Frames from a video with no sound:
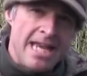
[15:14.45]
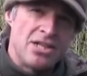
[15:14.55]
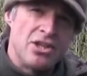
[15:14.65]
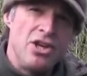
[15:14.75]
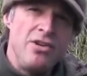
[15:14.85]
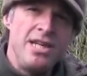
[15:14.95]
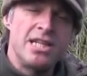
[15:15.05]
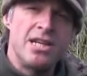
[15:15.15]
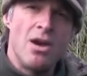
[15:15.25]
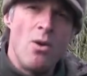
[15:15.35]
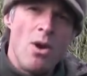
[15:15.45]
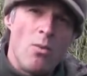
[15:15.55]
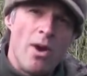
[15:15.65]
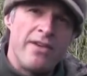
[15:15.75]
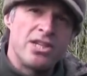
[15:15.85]
So you need to know
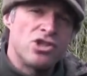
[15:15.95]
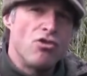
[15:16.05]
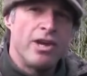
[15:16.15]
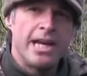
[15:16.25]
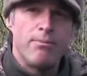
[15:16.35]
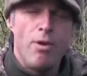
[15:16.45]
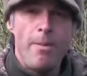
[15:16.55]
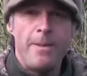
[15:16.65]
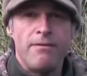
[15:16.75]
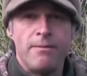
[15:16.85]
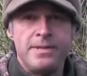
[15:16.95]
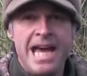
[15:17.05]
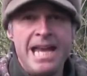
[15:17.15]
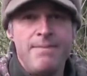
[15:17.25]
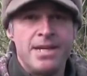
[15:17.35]
where it's striking, probably from
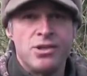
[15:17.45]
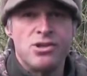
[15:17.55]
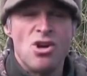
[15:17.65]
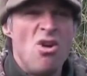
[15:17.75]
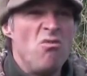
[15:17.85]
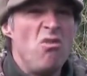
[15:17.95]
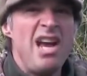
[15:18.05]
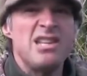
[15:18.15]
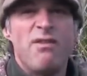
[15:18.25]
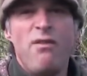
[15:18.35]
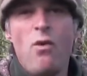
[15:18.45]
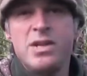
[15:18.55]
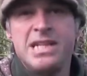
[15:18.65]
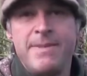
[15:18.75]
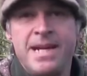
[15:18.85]
10 meters right out to
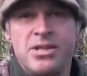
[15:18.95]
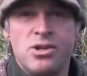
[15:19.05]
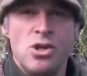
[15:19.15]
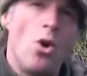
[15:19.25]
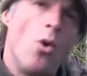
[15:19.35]
40 meters,